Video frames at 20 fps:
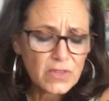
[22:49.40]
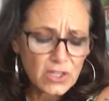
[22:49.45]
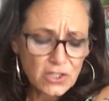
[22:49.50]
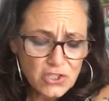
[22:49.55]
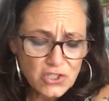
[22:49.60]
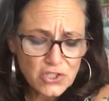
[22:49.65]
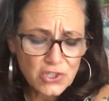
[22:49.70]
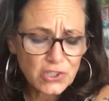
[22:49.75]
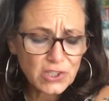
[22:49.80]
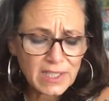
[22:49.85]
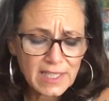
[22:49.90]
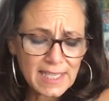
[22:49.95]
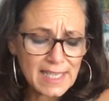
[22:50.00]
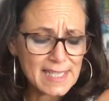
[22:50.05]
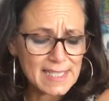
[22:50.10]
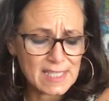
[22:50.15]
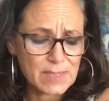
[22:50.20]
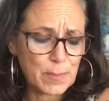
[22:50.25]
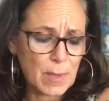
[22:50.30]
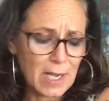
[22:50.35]
surely
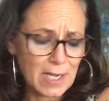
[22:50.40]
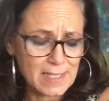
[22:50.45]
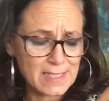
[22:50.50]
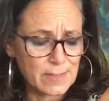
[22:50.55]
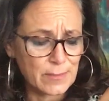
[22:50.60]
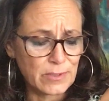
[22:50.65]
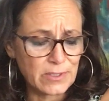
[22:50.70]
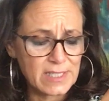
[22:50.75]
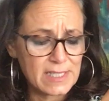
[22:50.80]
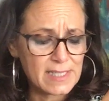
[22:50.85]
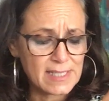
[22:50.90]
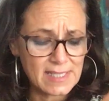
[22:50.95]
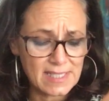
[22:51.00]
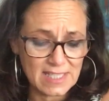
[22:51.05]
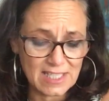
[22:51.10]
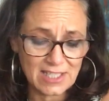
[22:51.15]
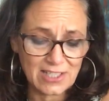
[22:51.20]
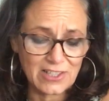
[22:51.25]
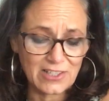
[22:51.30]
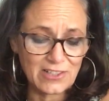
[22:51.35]
it's possible to
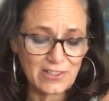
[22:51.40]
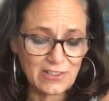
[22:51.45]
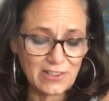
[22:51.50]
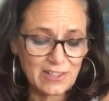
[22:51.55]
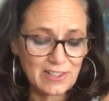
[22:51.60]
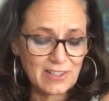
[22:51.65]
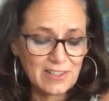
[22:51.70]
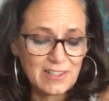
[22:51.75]
still